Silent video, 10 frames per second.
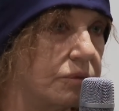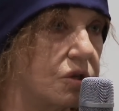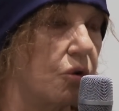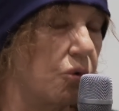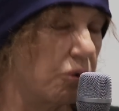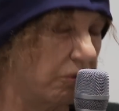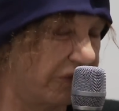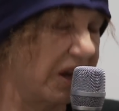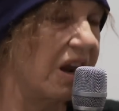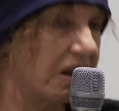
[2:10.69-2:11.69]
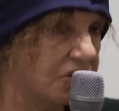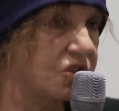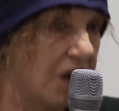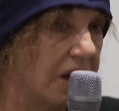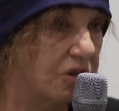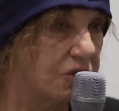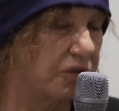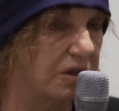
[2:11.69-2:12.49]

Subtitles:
so-called the next stage of